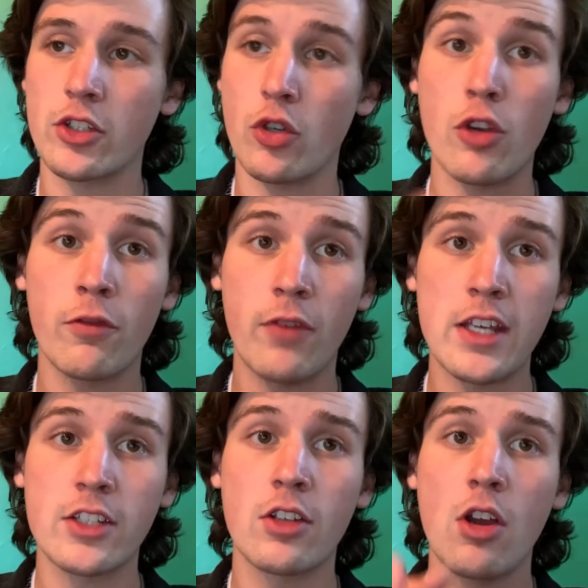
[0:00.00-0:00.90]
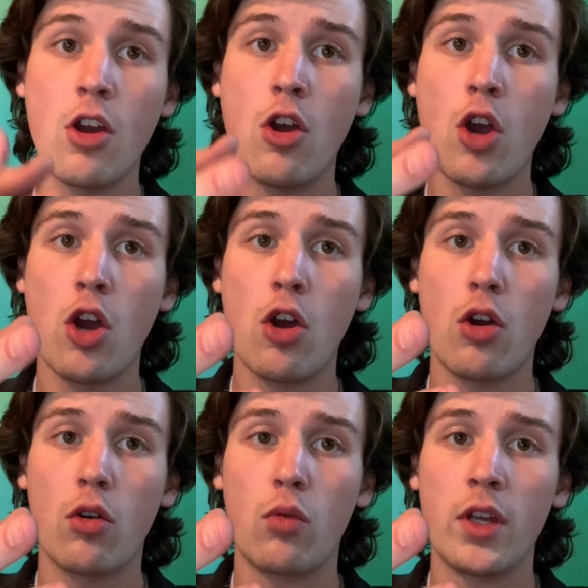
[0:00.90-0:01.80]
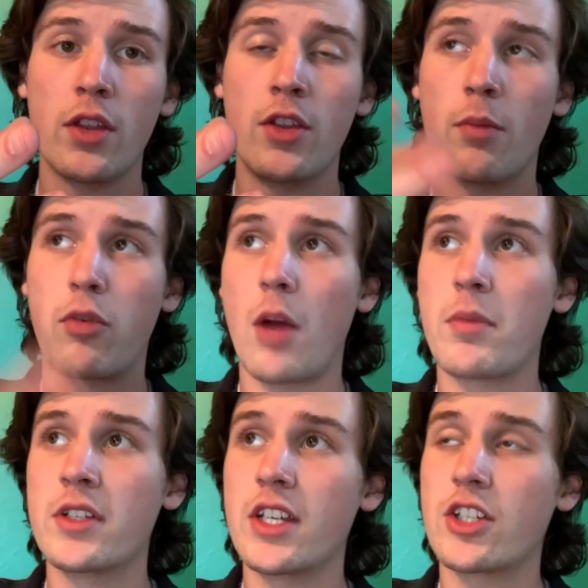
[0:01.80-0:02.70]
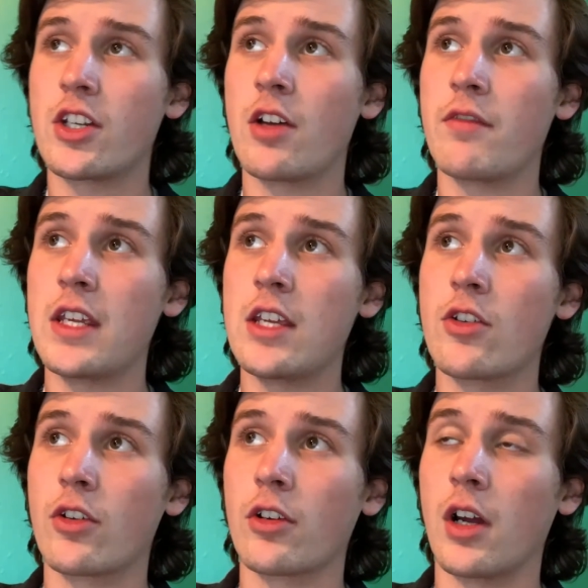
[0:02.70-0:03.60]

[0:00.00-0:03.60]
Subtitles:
So you're faced with the proposition of either